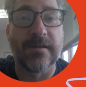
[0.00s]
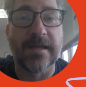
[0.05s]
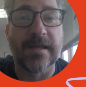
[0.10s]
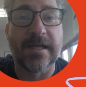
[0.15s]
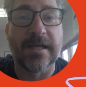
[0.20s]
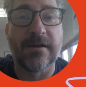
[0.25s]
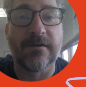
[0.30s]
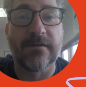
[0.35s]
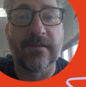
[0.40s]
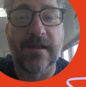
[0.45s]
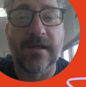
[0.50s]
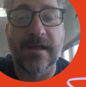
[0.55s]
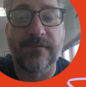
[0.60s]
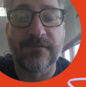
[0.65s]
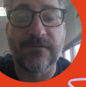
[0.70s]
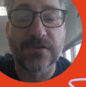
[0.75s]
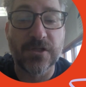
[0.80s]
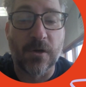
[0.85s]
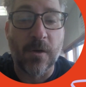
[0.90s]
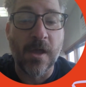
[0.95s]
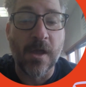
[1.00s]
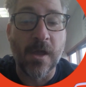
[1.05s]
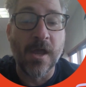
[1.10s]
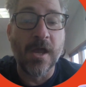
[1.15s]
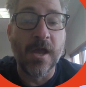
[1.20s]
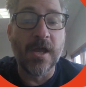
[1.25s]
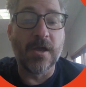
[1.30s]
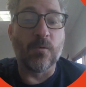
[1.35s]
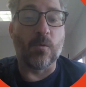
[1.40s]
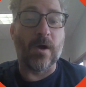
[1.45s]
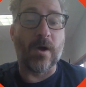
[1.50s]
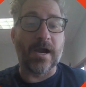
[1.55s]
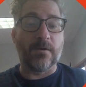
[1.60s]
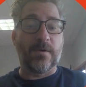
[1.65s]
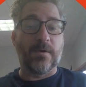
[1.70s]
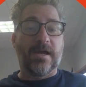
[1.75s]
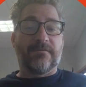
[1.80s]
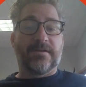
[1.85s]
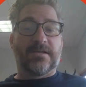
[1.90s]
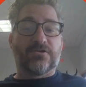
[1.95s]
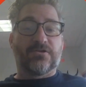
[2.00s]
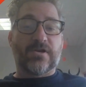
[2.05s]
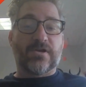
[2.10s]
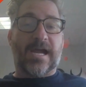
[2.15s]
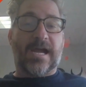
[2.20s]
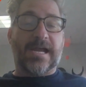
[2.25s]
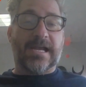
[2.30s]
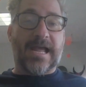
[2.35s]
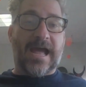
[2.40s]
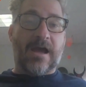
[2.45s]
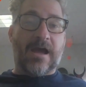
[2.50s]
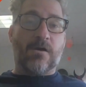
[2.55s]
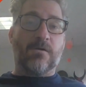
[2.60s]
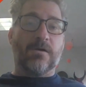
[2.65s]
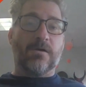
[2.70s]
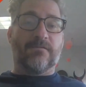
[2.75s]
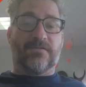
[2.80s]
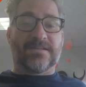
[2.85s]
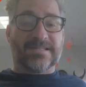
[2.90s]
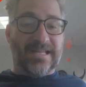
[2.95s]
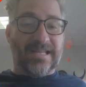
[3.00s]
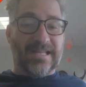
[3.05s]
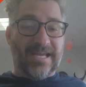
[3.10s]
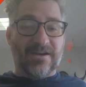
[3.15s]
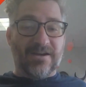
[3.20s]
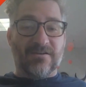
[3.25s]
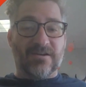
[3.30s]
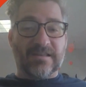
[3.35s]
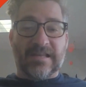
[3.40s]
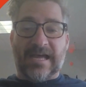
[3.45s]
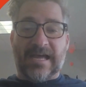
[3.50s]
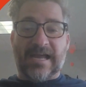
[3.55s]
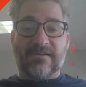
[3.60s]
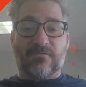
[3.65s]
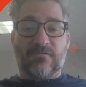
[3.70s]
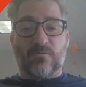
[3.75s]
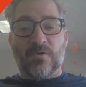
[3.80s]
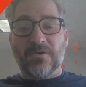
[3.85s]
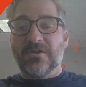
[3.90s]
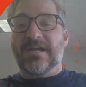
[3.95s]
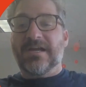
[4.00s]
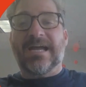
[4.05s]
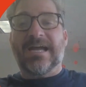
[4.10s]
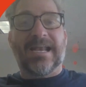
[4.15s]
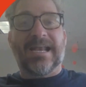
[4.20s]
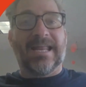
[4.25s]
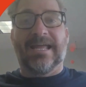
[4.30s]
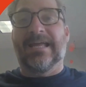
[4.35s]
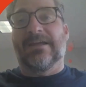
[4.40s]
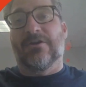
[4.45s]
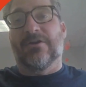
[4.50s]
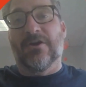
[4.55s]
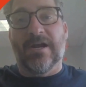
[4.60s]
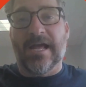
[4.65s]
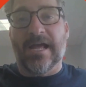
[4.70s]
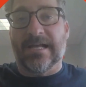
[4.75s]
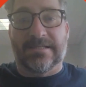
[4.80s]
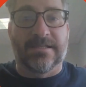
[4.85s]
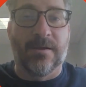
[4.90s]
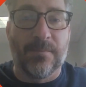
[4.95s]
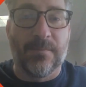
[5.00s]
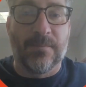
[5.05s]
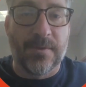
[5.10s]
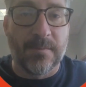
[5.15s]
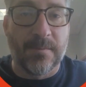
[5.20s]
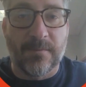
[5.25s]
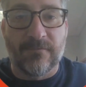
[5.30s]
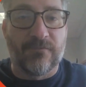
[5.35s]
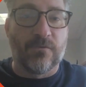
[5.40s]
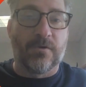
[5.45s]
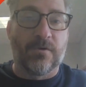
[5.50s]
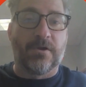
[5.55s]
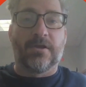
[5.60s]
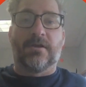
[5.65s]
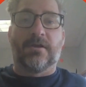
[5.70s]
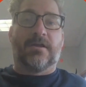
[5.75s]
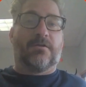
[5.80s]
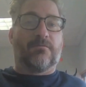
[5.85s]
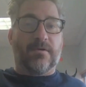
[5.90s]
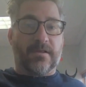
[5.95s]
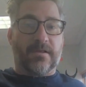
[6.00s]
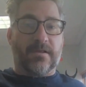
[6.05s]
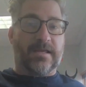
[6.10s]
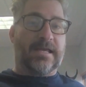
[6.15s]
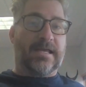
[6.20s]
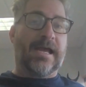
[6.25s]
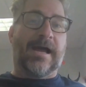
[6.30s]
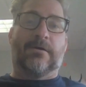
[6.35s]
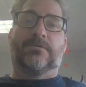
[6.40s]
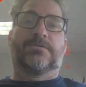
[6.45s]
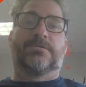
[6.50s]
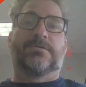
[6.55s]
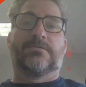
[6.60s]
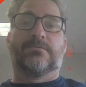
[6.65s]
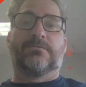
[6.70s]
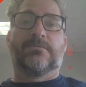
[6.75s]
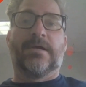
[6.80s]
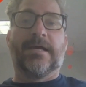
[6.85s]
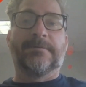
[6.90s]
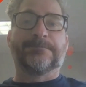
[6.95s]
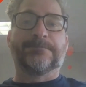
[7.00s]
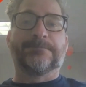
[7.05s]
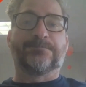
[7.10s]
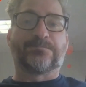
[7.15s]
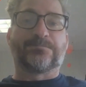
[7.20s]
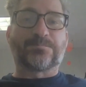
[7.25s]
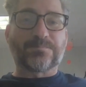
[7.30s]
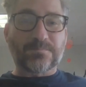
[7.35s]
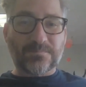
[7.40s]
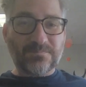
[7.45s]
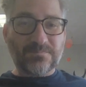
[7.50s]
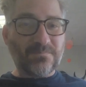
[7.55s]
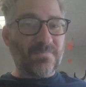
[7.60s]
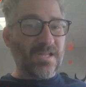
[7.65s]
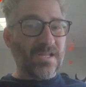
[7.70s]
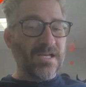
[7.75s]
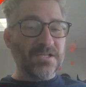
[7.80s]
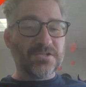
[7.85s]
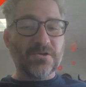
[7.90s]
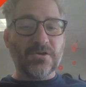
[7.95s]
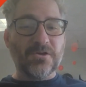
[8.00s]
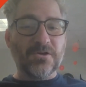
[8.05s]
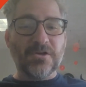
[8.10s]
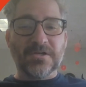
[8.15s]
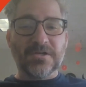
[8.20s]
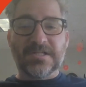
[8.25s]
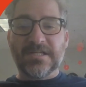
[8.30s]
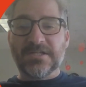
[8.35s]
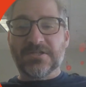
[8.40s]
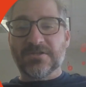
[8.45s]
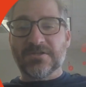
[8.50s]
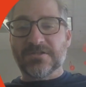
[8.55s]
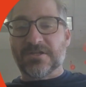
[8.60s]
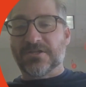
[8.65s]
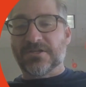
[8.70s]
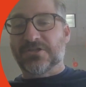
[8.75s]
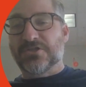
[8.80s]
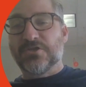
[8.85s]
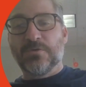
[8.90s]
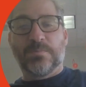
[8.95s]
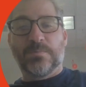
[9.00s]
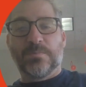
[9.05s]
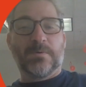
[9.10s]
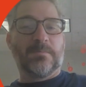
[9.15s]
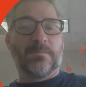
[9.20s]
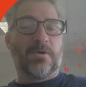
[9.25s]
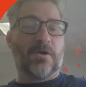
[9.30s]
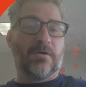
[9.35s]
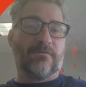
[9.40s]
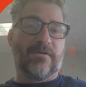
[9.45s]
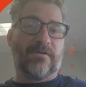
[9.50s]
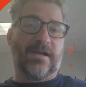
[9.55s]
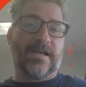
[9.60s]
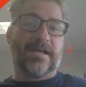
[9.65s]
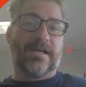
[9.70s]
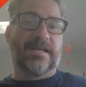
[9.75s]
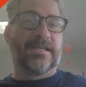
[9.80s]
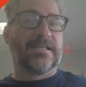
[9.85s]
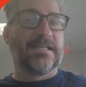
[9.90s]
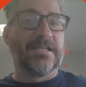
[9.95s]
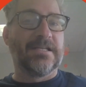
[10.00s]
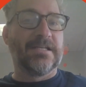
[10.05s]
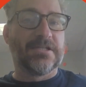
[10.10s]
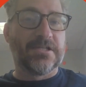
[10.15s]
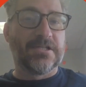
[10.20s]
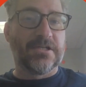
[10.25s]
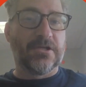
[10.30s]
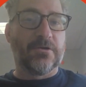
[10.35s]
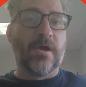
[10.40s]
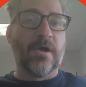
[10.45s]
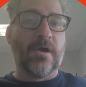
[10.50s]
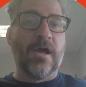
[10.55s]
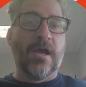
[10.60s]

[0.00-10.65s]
later in life. So, why do we have to try now? If it's later in life, well, you got to get good at something before it really counts, right? And so your teachers are super motivated in teaching you